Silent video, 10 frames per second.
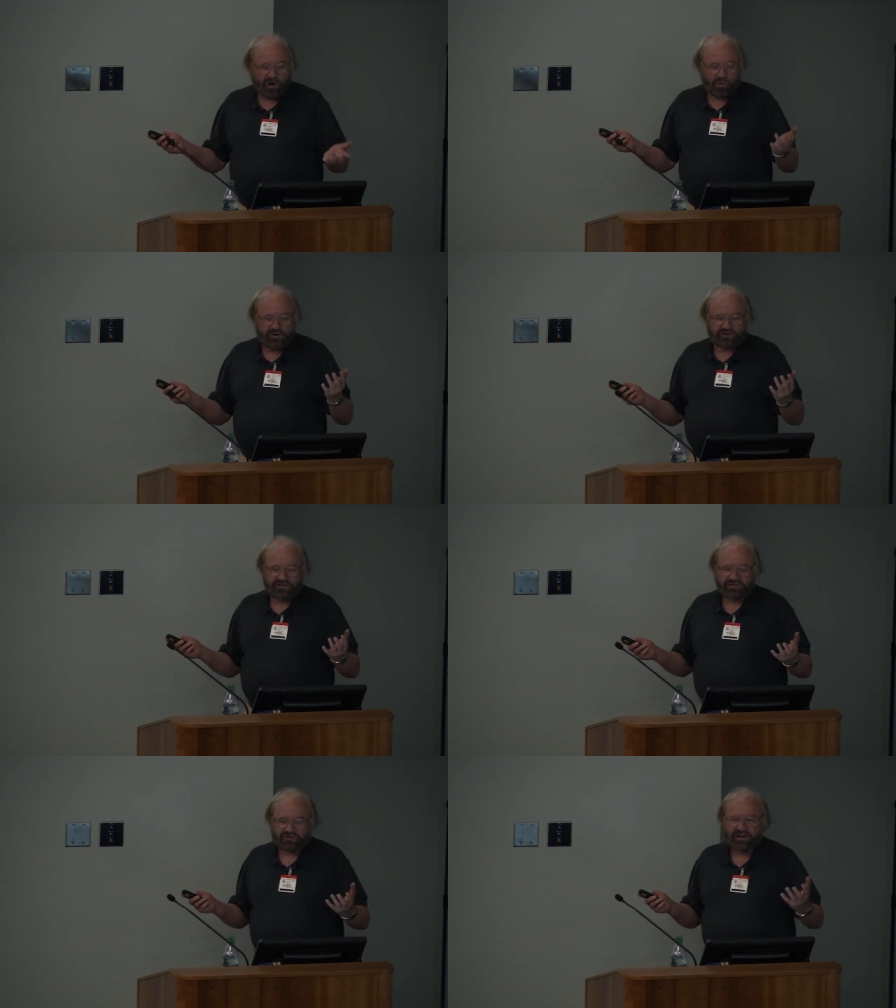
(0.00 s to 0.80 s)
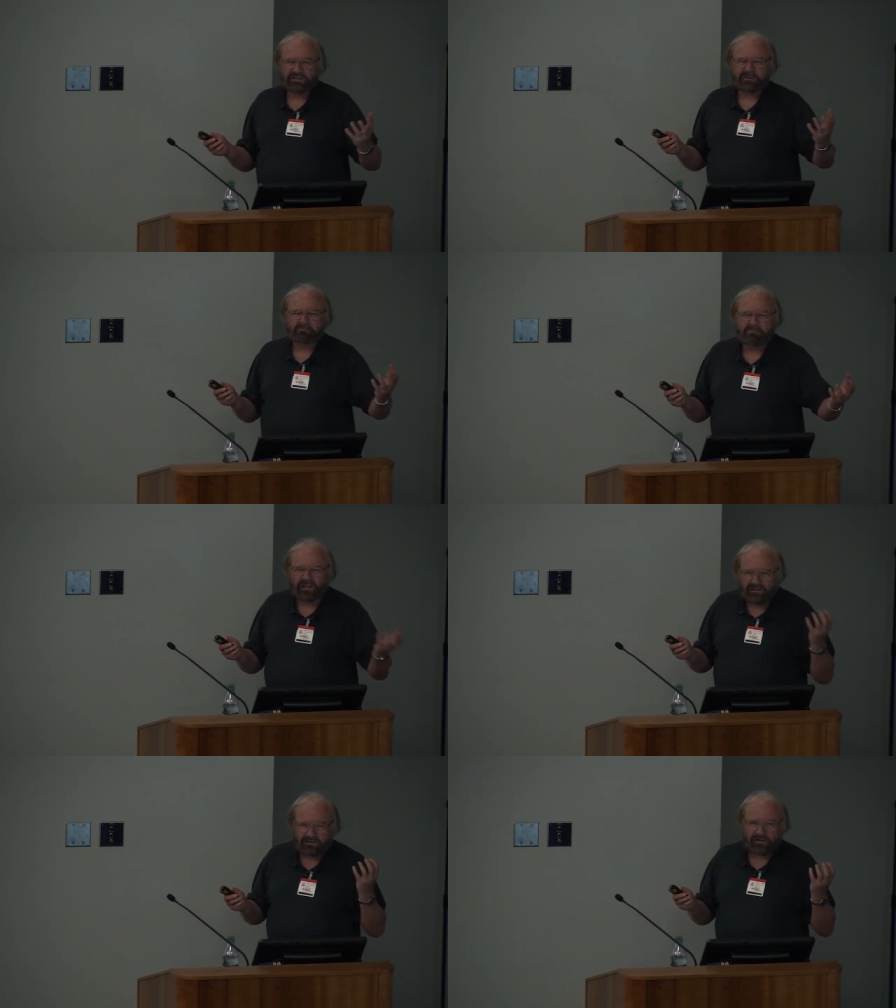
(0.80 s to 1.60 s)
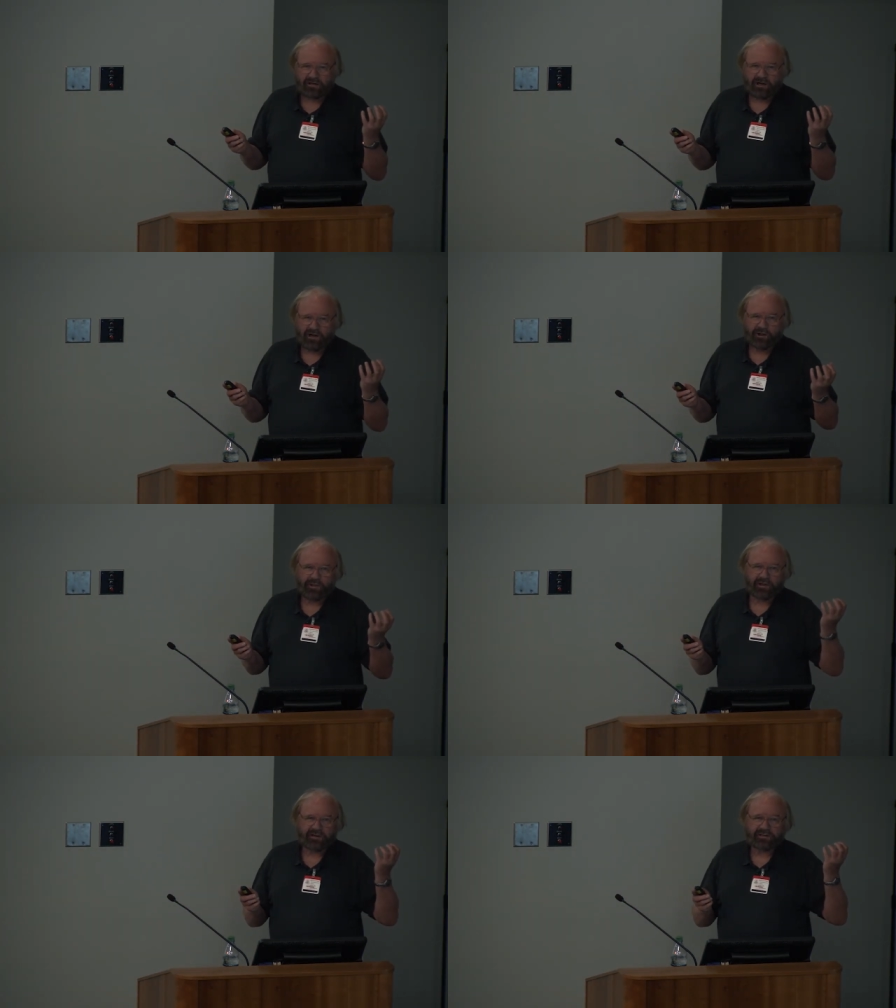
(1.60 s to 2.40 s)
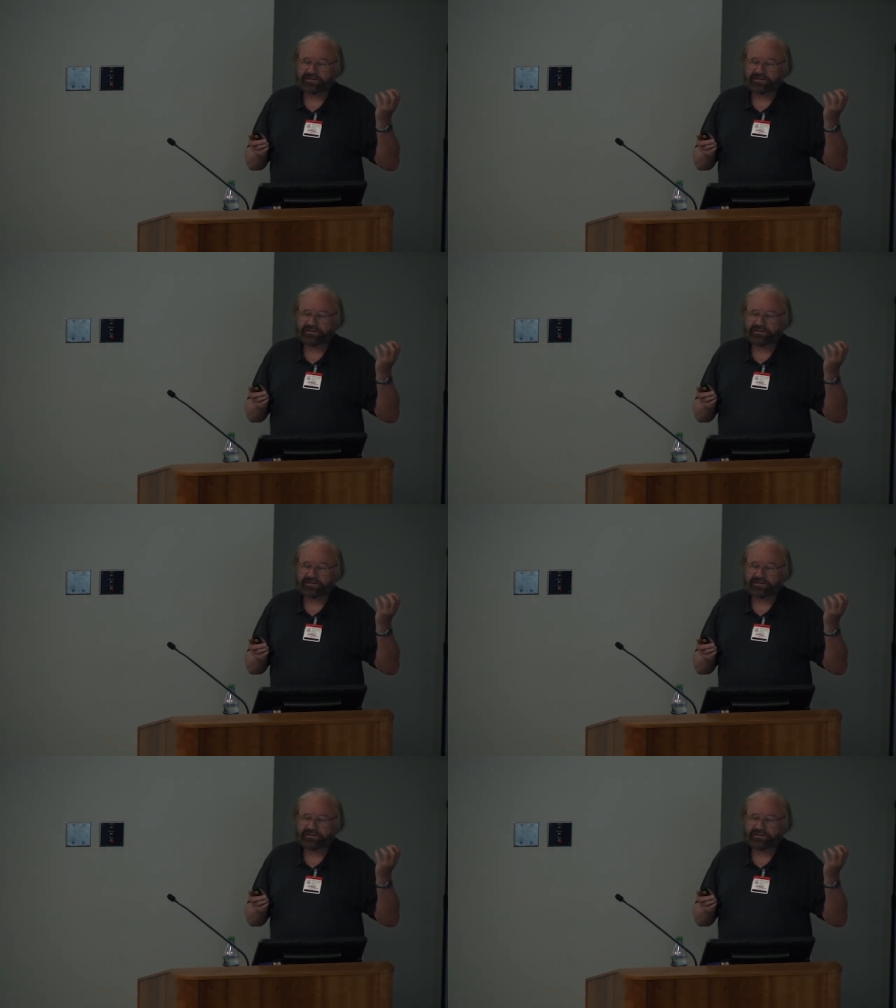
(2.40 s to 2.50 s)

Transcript: We're just trying to milk the